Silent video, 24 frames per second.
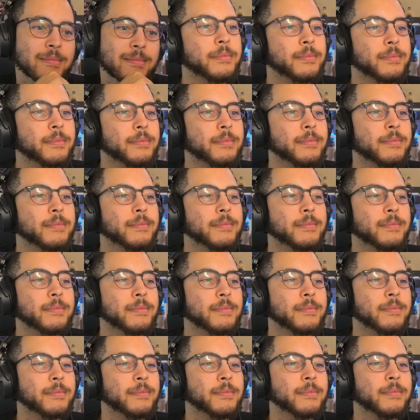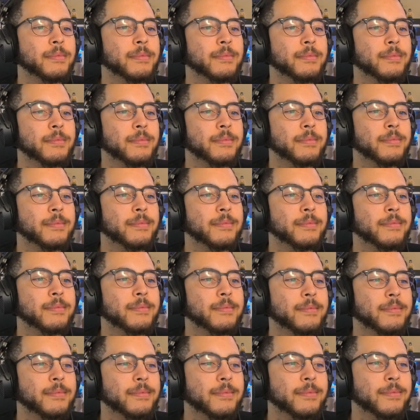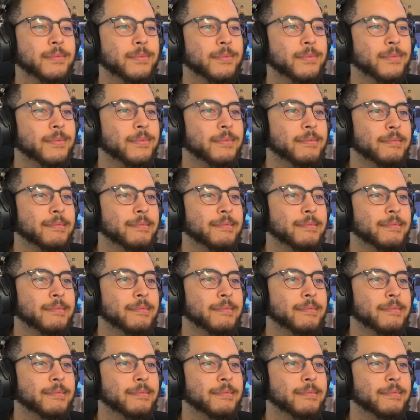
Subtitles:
No one is speaking in this clip.